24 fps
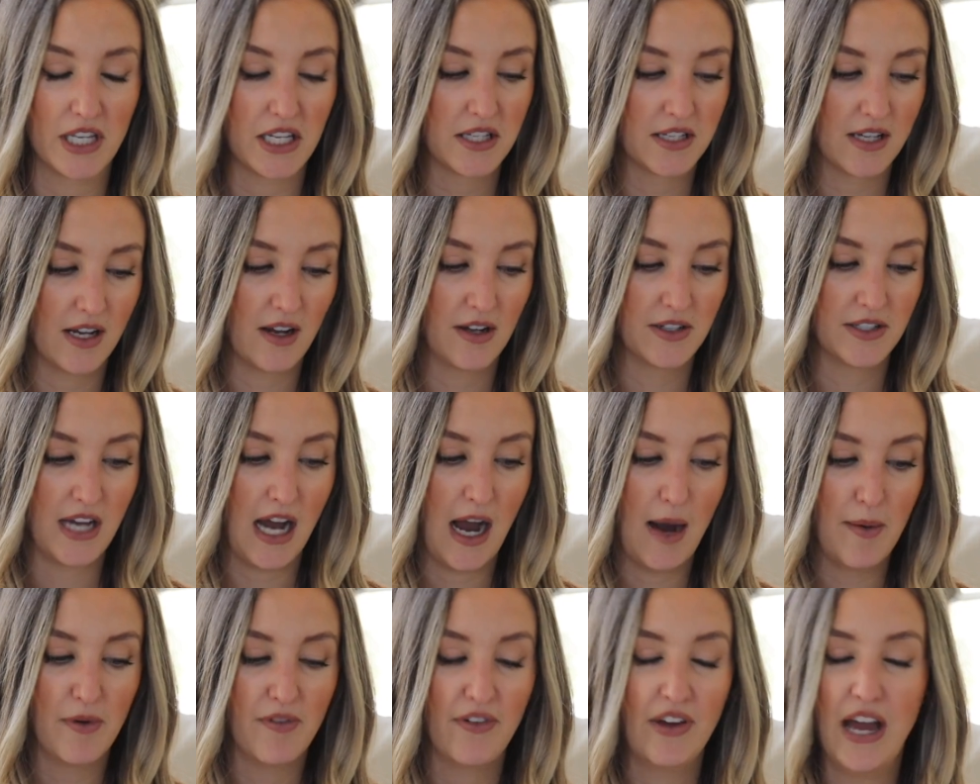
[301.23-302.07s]
I stay on
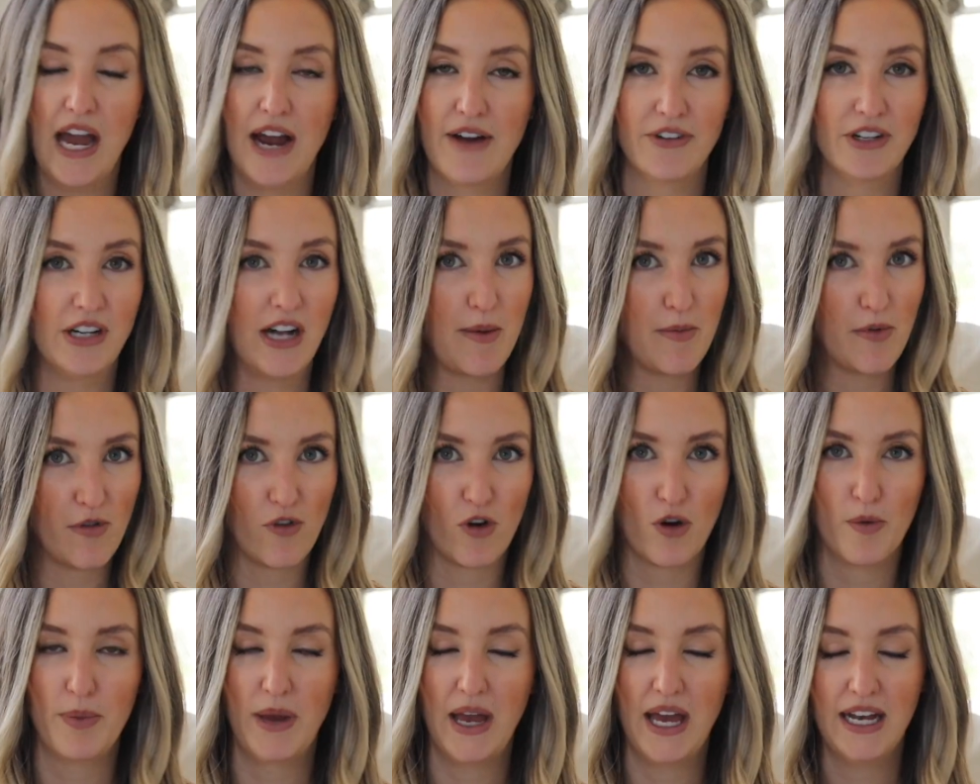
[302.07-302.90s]
top of it every night
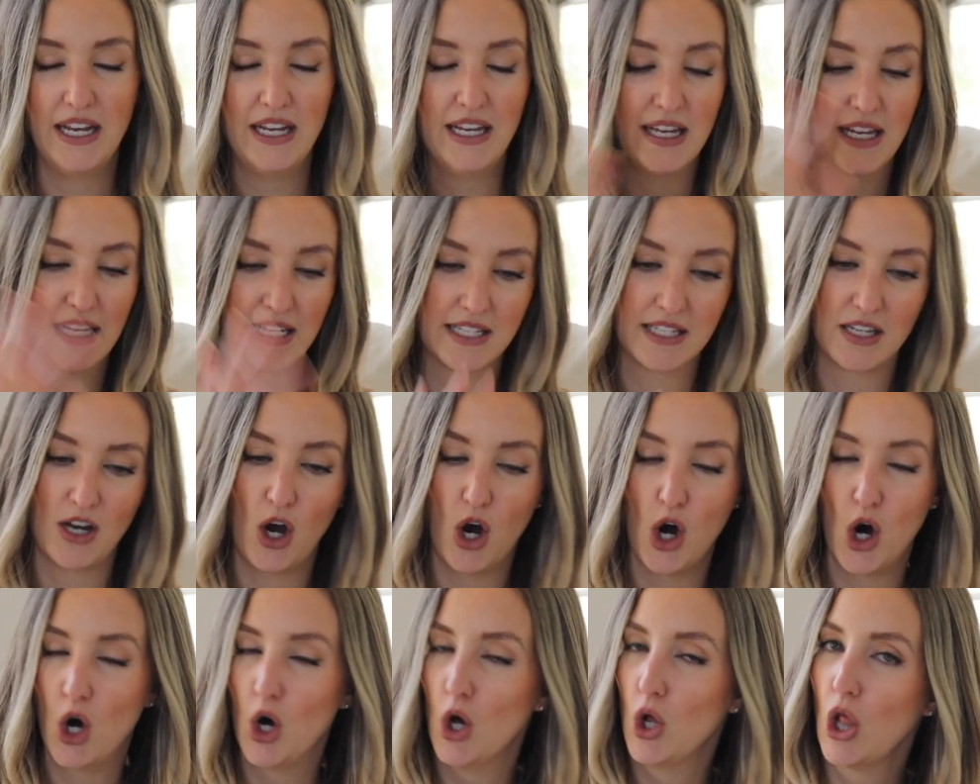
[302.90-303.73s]
before bed, he gets
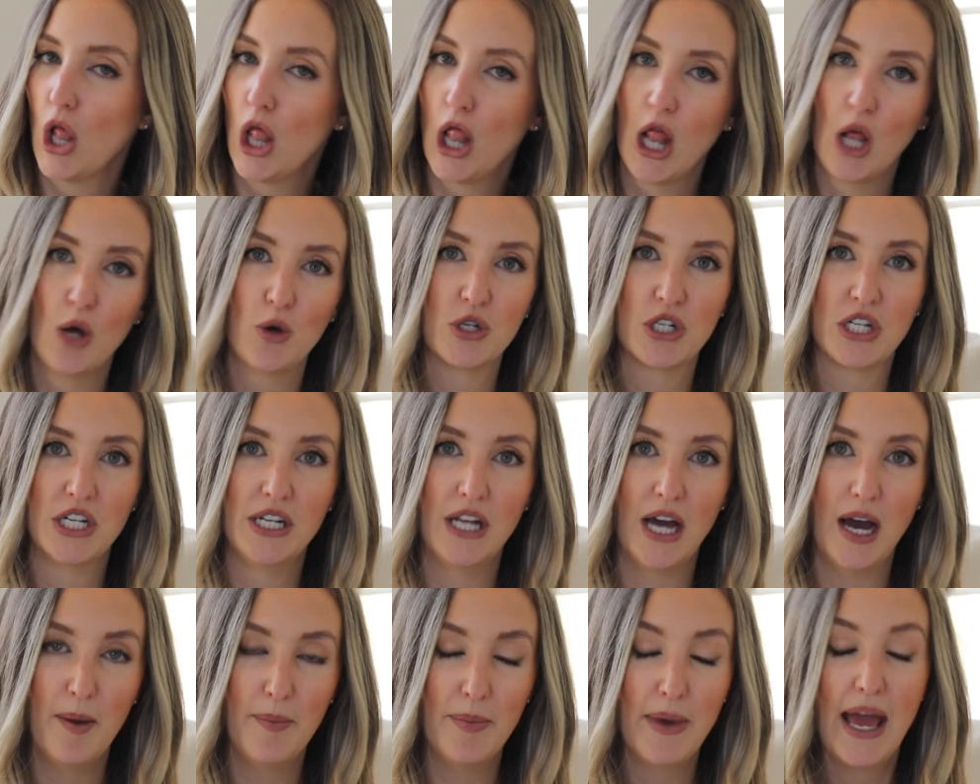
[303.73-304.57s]
all
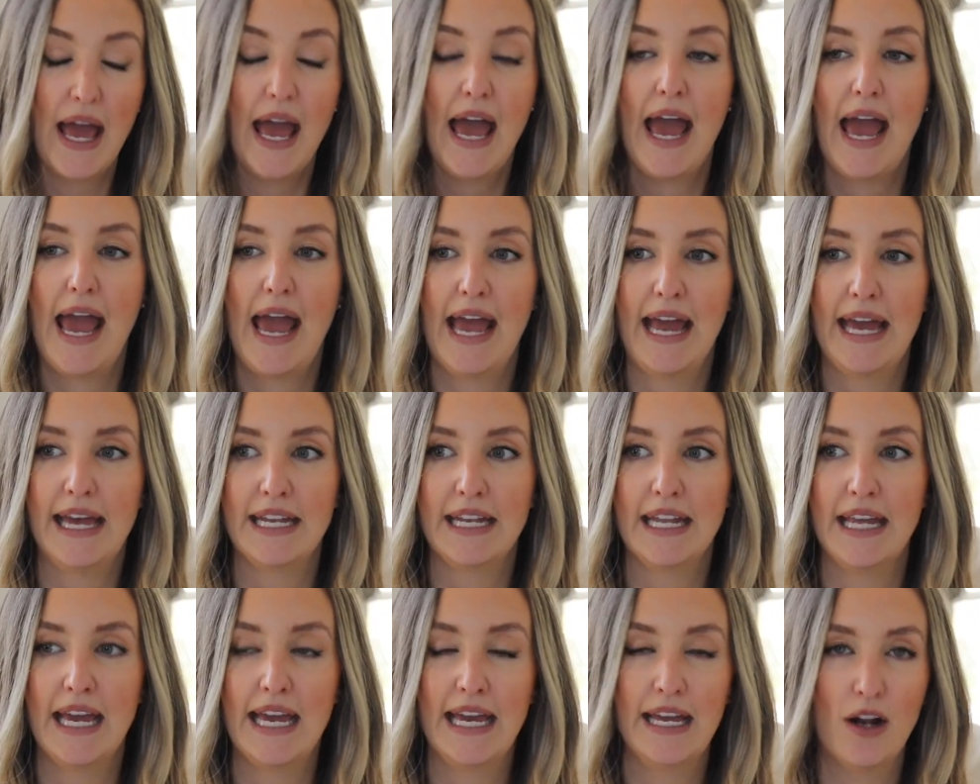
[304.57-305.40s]
lotioned up
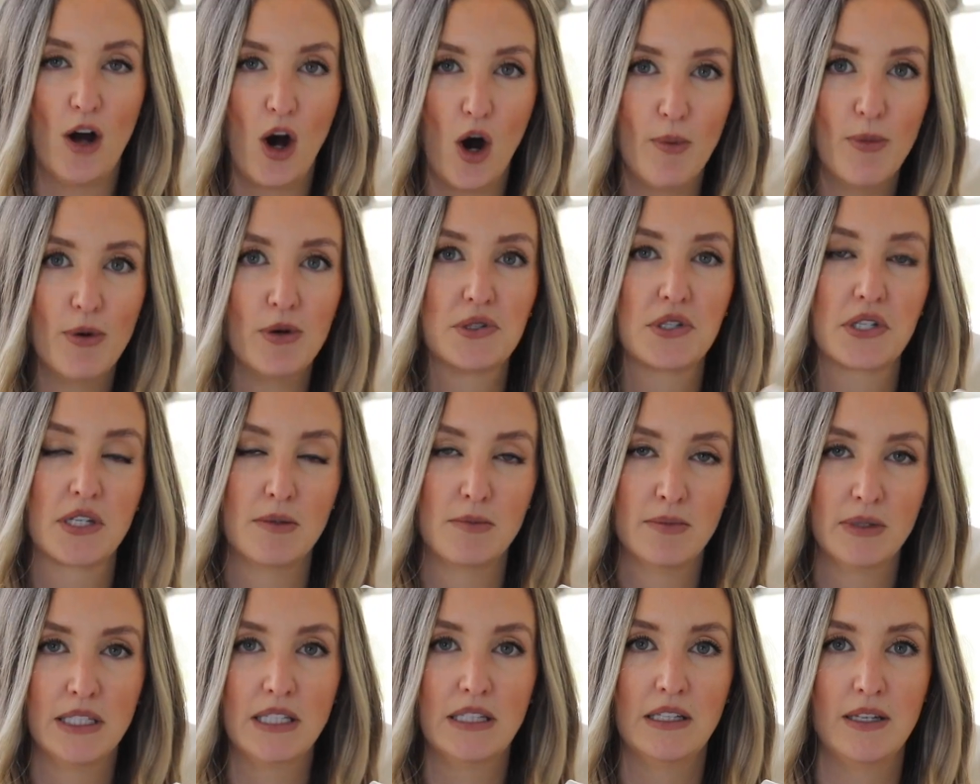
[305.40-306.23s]
and it almost
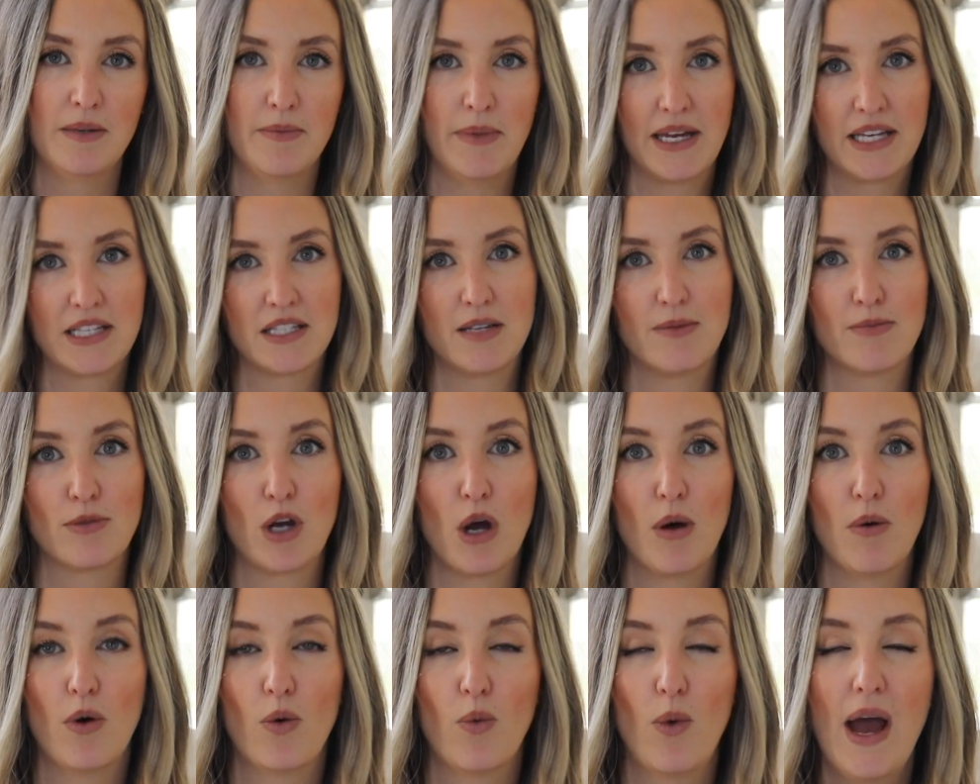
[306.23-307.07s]
completely makes them
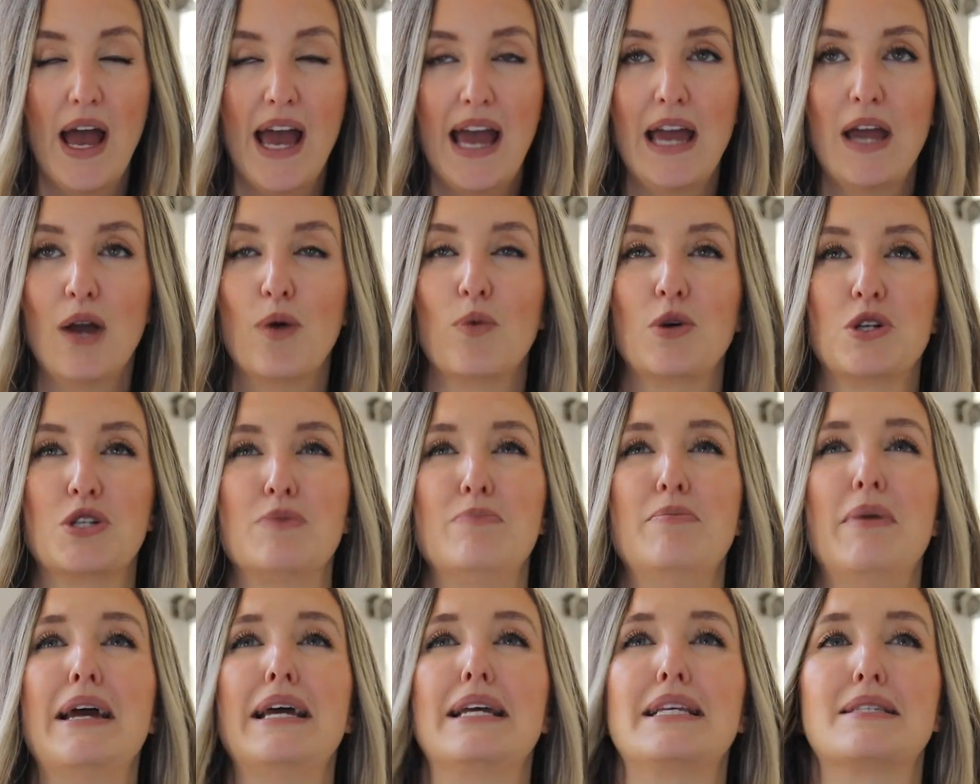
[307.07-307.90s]
go away, which
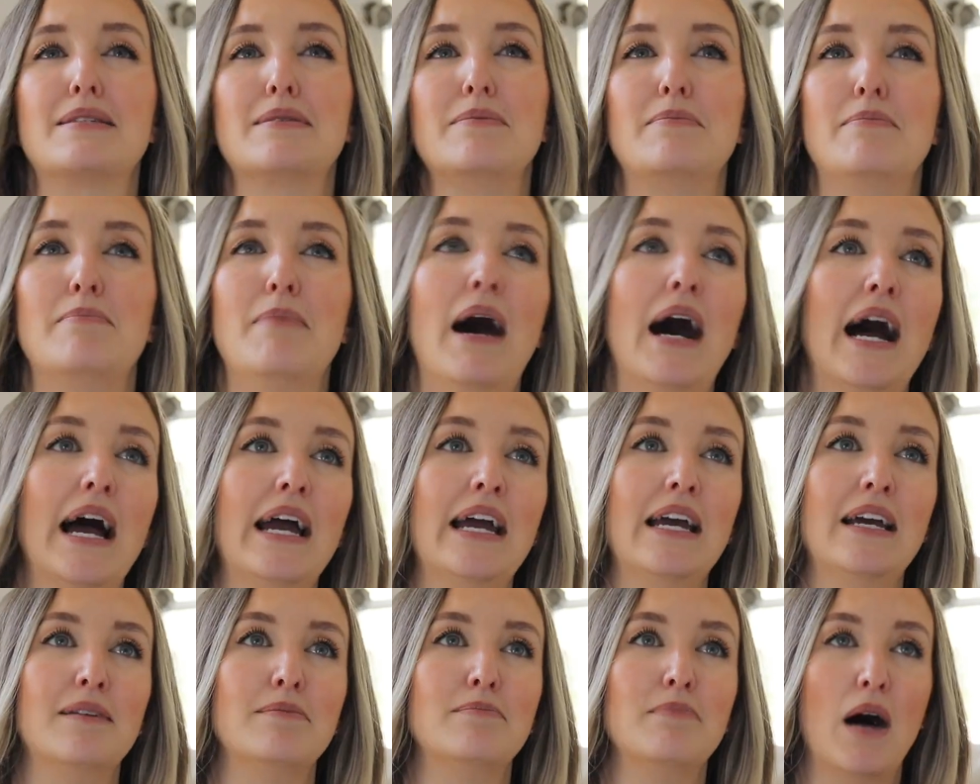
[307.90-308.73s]
makes
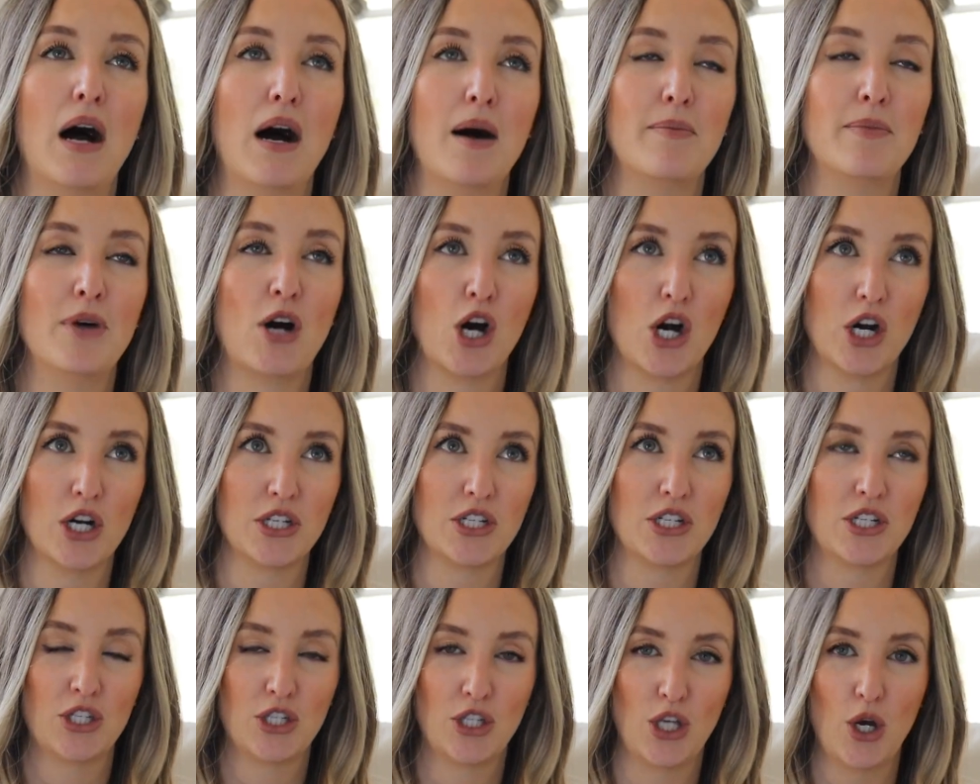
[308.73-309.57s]
my mom
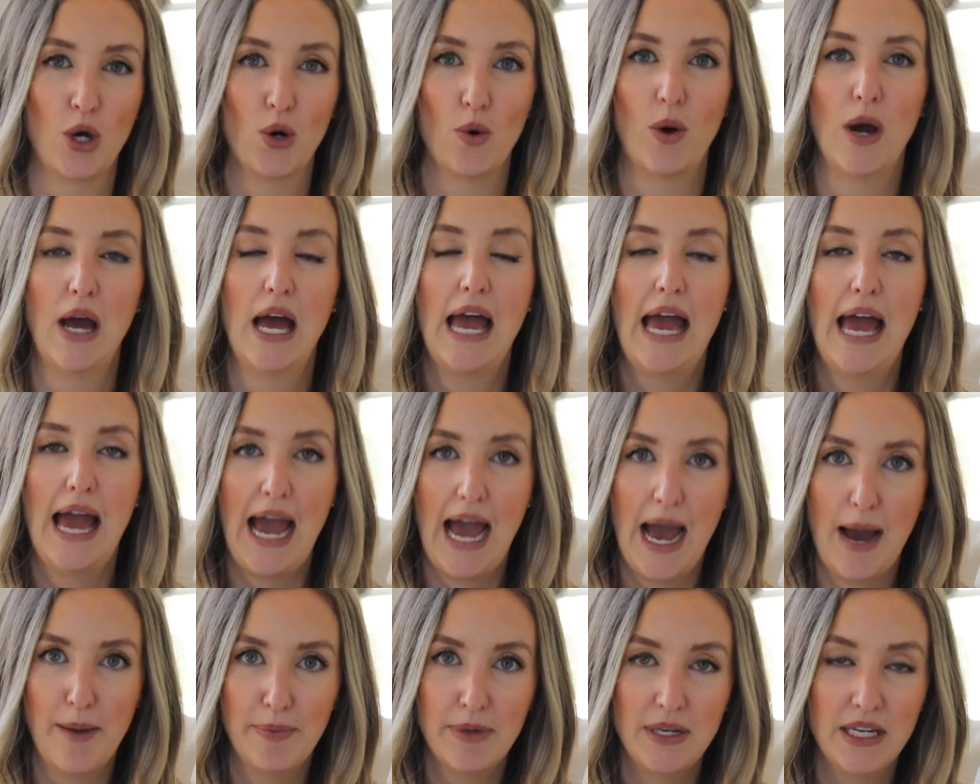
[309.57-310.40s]
heart so
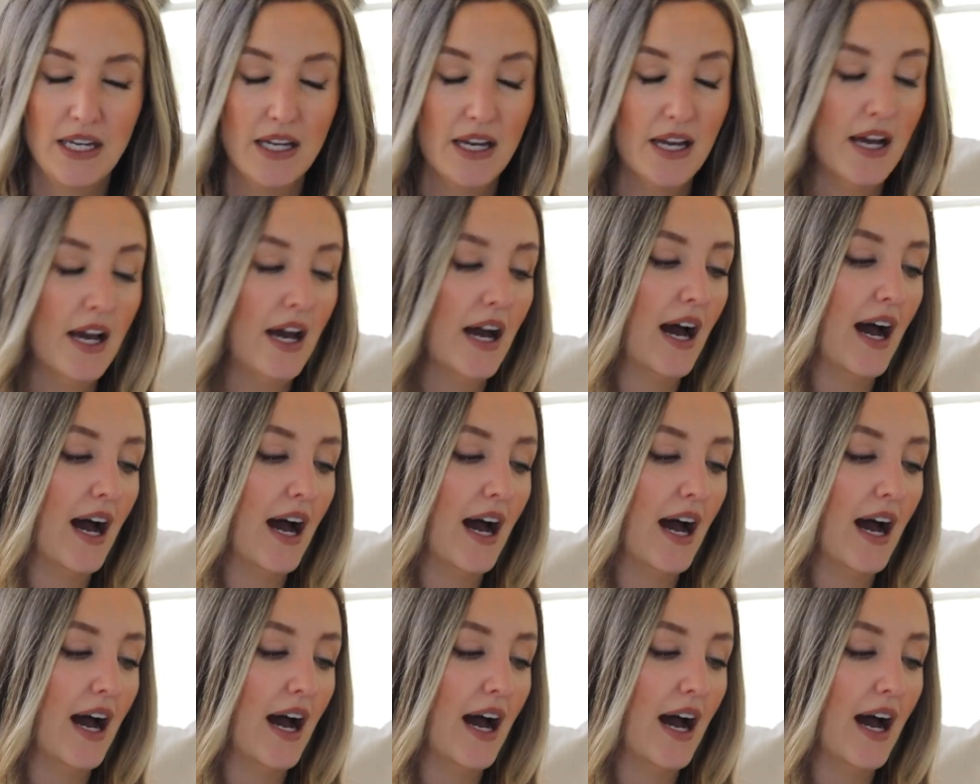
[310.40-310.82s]
happy.